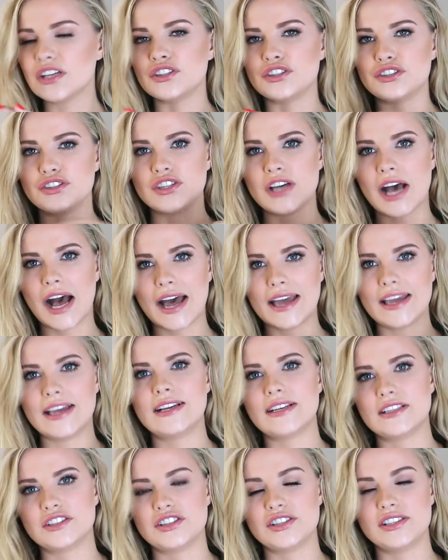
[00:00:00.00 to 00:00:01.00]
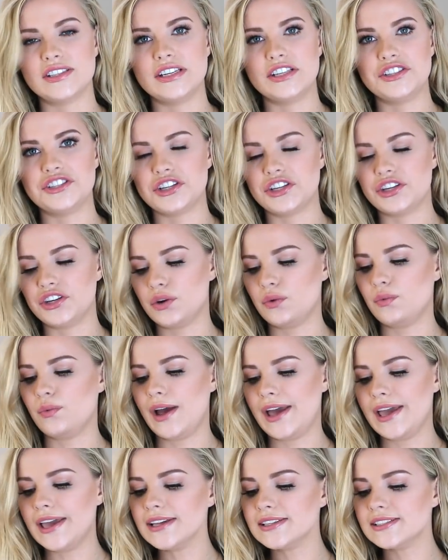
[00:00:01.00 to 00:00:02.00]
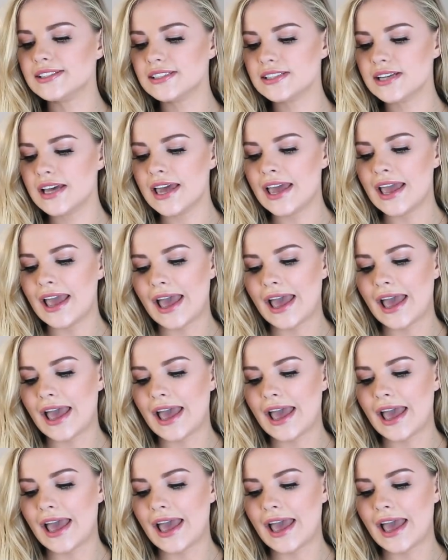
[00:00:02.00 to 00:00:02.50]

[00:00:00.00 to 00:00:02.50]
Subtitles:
to tie in, to cinch in your waist.